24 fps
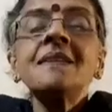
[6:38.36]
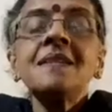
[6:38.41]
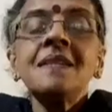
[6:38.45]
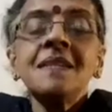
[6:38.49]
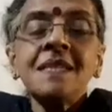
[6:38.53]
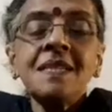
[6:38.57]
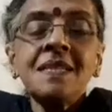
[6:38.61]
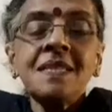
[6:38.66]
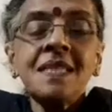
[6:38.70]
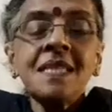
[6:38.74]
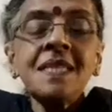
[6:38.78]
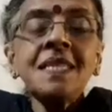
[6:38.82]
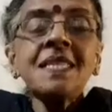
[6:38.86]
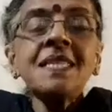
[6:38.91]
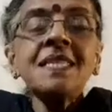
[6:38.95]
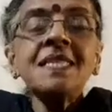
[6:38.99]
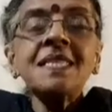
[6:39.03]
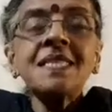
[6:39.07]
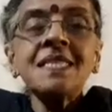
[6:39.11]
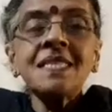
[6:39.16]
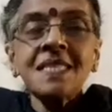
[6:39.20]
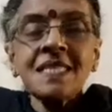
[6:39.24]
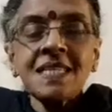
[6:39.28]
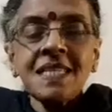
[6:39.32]

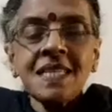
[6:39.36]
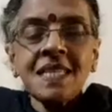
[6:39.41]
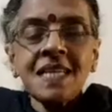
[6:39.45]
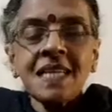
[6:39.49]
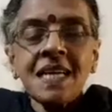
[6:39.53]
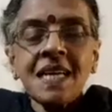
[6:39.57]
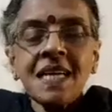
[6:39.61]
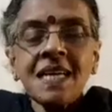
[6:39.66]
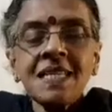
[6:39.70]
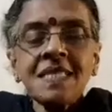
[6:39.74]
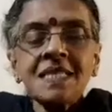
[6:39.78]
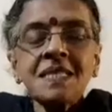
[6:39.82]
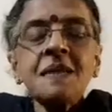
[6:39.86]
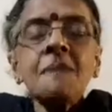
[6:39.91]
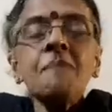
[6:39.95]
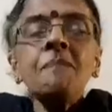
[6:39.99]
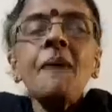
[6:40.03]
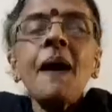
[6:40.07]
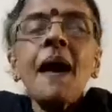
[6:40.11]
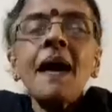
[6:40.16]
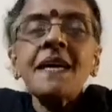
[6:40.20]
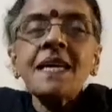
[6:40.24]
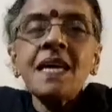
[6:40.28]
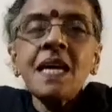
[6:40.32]
This is the
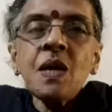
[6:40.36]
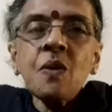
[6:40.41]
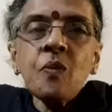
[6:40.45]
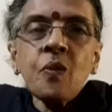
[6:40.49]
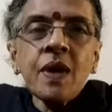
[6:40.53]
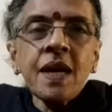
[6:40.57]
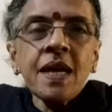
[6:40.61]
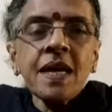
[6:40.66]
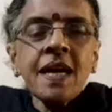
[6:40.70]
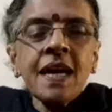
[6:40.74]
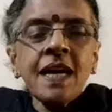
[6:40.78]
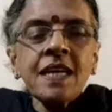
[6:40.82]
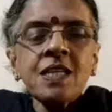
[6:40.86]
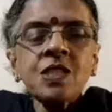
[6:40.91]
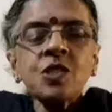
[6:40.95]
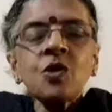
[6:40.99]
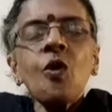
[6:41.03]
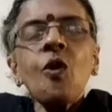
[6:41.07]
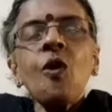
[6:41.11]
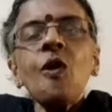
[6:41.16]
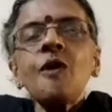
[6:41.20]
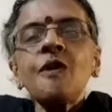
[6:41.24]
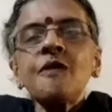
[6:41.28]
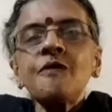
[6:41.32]
packing we get
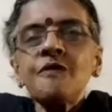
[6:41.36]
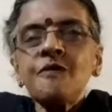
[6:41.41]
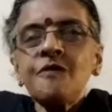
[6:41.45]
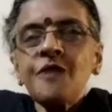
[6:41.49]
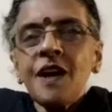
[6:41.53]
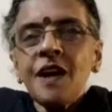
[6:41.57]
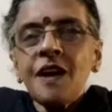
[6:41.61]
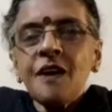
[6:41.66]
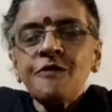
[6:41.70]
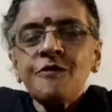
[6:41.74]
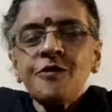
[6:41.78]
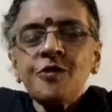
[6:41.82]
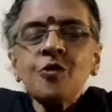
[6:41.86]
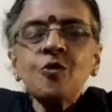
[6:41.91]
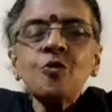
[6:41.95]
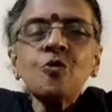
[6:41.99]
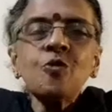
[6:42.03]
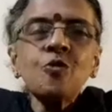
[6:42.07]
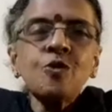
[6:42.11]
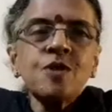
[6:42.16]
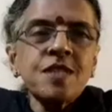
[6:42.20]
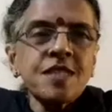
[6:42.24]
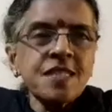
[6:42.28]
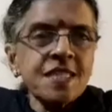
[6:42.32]
on
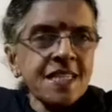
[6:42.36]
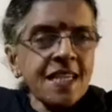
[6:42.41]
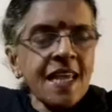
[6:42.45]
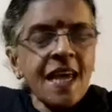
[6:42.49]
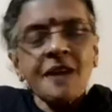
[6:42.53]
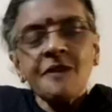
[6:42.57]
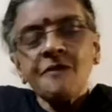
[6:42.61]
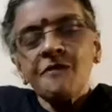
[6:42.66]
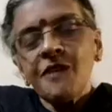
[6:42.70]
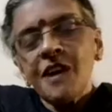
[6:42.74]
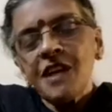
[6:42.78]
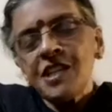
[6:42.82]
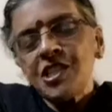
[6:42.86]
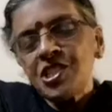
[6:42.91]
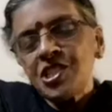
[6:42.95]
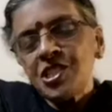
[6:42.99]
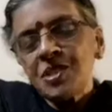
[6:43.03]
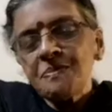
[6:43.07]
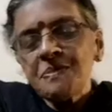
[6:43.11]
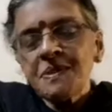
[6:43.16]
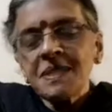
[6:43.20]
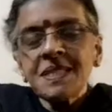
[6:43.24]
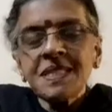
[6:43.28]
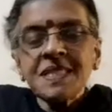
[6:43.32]
fruits and
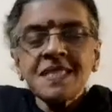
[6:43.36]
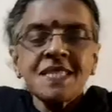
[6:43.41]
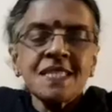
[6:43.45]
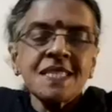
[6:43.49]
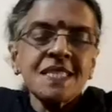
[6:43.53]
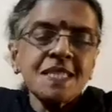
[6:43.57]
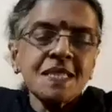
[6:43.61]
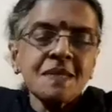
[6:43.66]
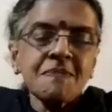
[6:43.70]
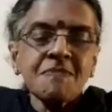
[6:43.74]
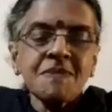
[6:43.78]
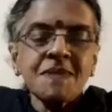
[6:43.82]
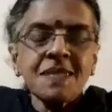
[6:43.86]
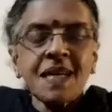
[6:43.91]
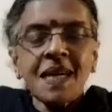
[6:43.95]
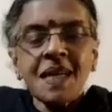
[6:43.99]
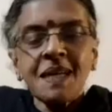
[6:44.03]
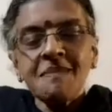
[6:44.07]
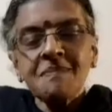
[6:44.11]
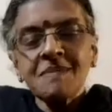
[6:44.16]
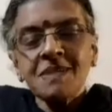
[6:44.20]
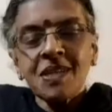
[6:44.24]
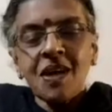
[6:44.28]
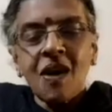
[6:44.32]
vegetables and
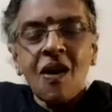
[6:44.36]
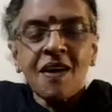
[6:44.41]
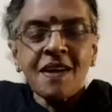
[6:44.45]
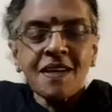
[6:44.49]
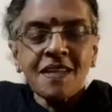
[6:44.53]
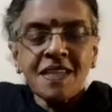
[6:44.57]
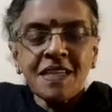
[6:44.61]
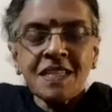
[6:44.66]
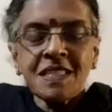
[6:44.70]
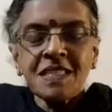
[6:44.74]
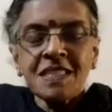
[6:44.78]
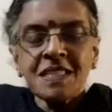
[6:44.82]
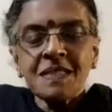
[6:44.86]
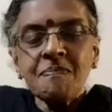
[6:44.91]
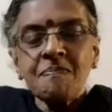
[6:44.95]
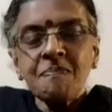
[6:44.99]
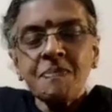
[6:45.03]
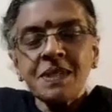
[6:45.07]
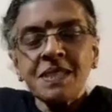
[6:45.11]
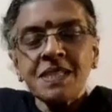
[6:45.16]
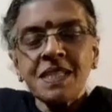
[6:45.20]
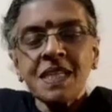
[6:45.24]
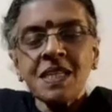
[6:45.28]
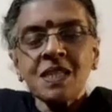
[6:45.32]
sometimes onions and
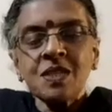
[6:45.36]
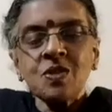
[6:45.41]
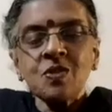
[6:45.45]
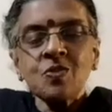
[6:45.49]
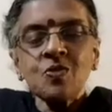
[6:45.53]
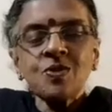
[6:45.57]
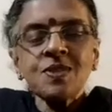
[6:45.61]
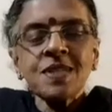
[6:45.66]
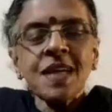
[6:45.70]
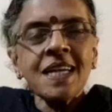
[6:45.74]
potatoes.